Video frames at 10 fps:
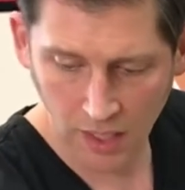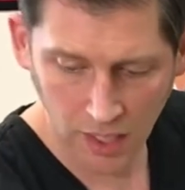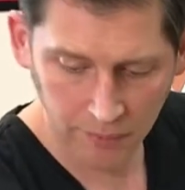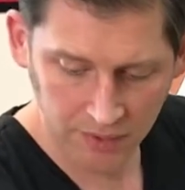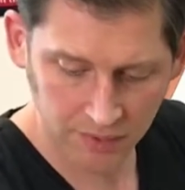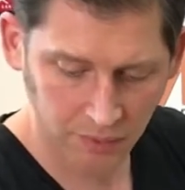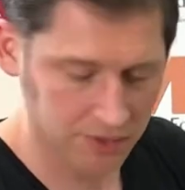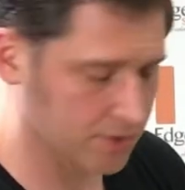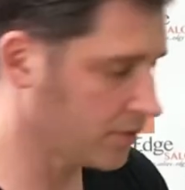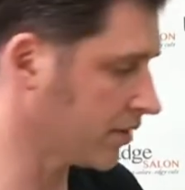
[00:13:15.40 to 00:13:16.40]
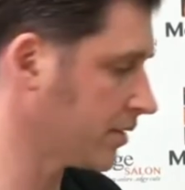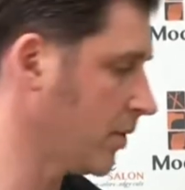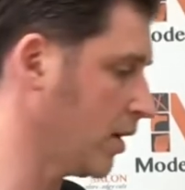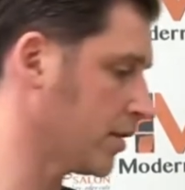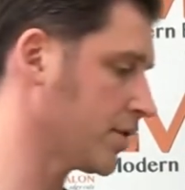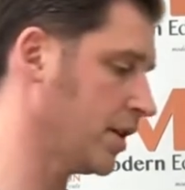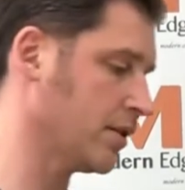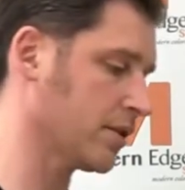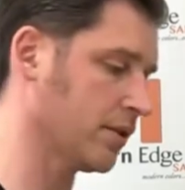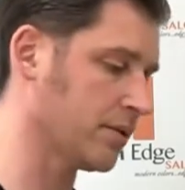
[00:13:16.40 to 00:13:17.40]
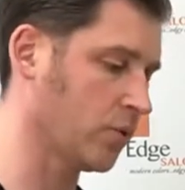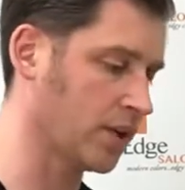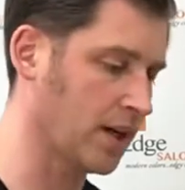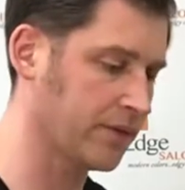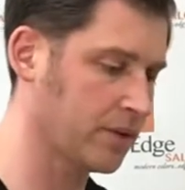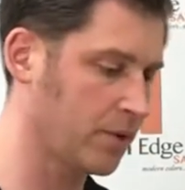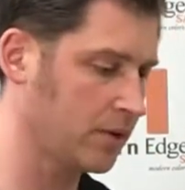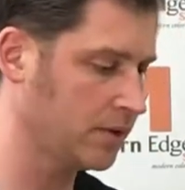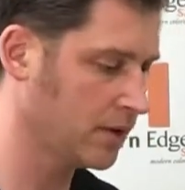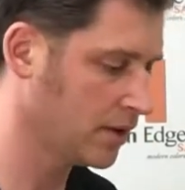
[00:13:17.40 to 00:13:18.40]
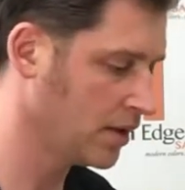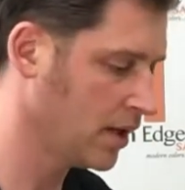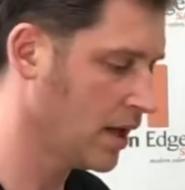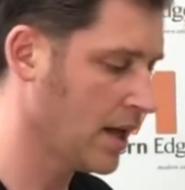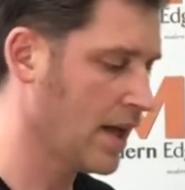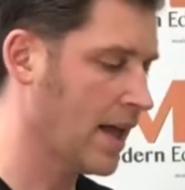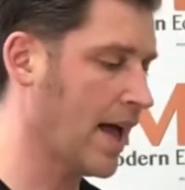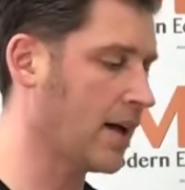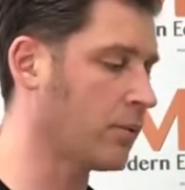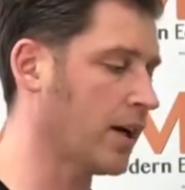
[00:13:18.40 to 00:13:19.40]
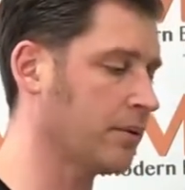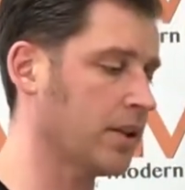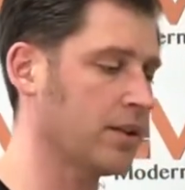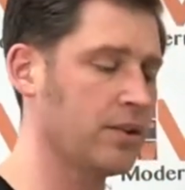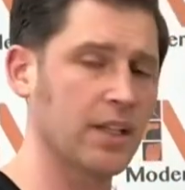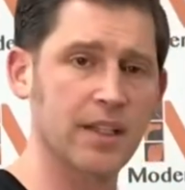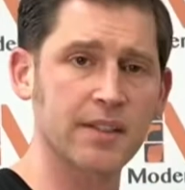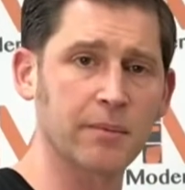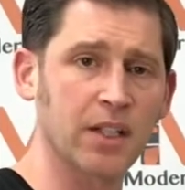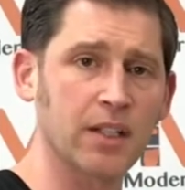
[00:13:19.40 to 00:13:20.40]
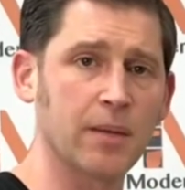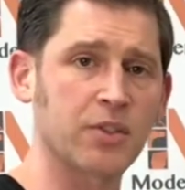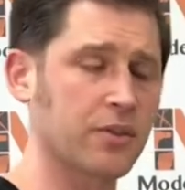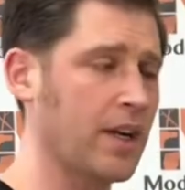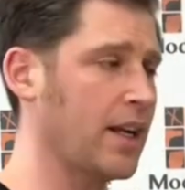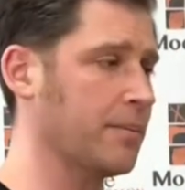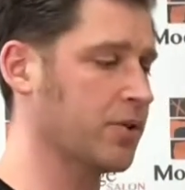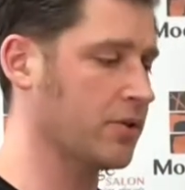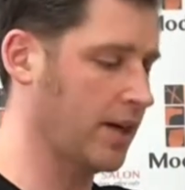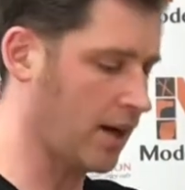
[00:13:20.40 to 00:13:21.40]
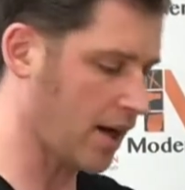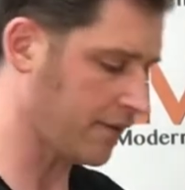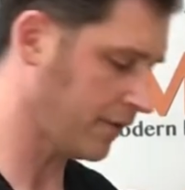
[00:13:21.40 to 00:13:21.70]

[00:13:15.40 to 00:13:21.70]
going to switch to a smaller shear so it's more comfortable. And when I'm going to do this, I'm going to come straight up, straight off.